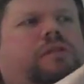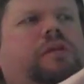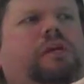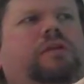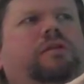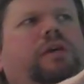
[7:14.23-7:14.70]

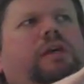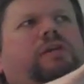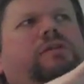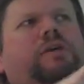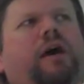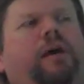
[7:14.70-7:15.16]

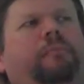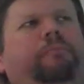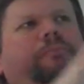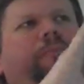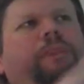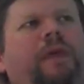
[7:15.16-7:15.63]
these
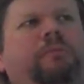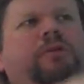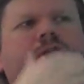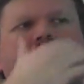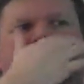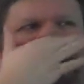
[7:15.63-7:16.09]

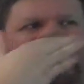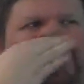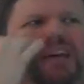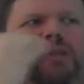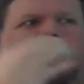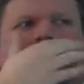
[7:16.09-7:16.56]
images
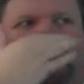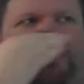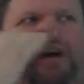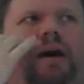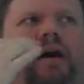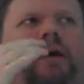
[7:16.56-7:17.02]
to